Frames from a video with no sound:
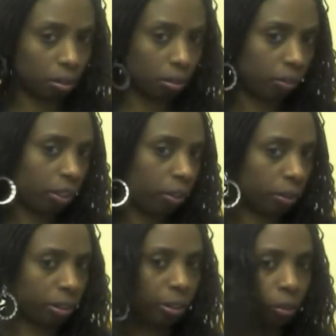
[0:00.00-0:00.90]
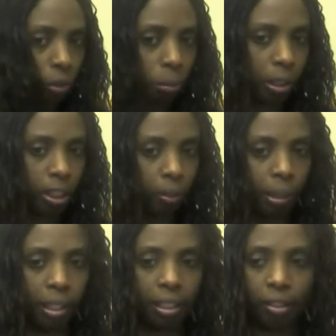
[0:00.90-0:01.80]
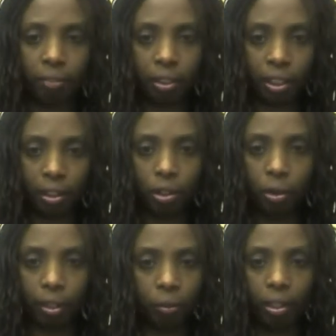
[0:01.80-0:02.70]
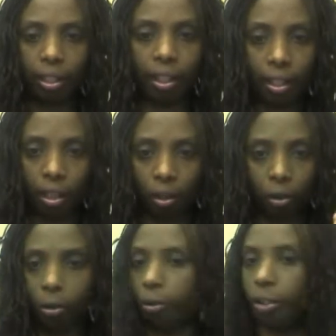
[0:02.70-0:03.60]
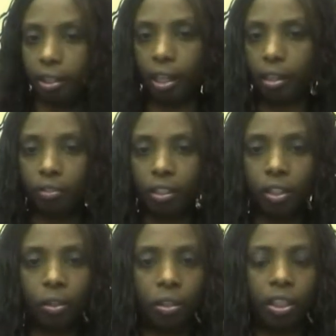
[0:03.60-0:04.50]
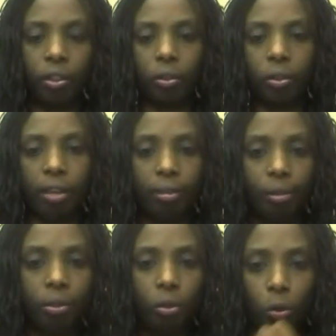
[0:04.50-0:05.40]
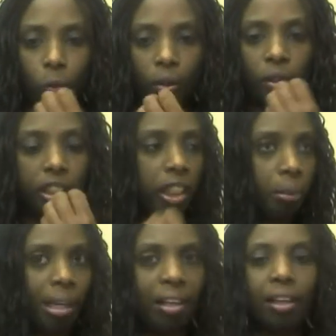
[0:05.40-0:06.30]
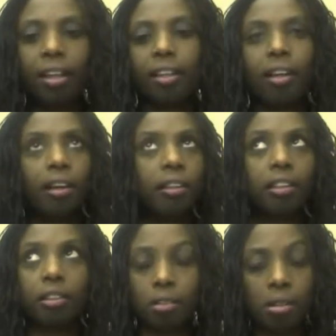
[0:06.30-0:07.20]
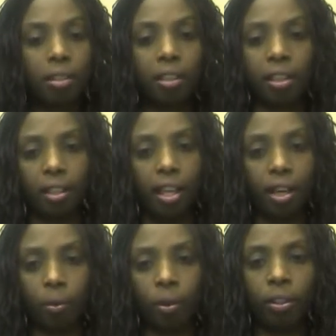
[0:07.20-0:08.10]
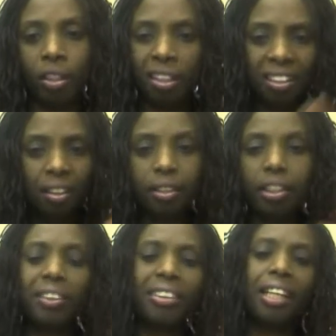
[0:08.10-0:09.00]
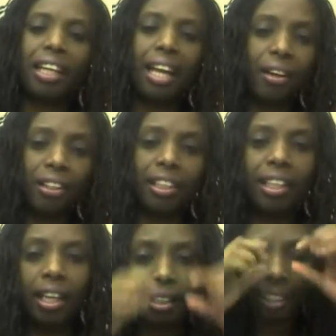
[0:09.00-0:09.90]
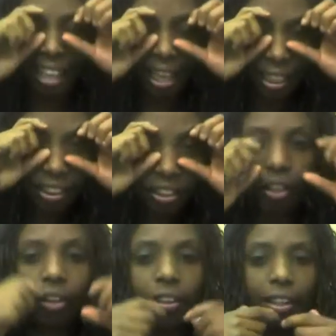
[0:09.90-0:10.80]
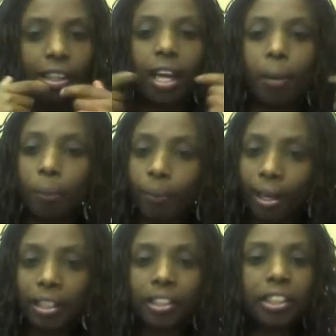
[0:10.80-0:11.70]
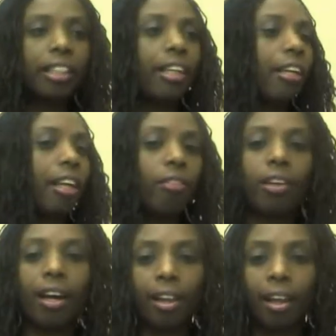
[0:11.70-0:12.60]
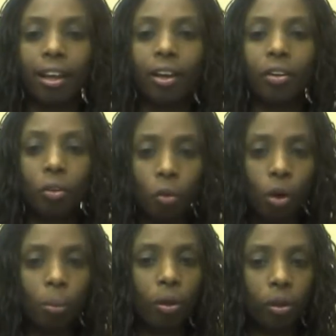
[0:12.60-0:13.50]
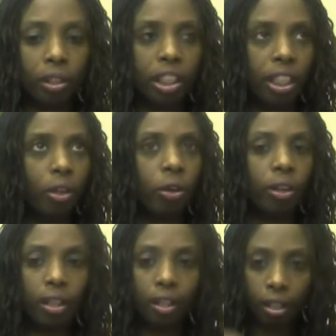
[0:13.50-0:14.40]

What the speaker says: The video is a little too much to me, and even Zico, I couldn't get like a good shot of Zico because Zico kept having those grills in his mouth. Gosh darn it, I hate grills. Zico, take it out. And then he had the glasses on, and then he had braces. I never got like a normal look of Zico.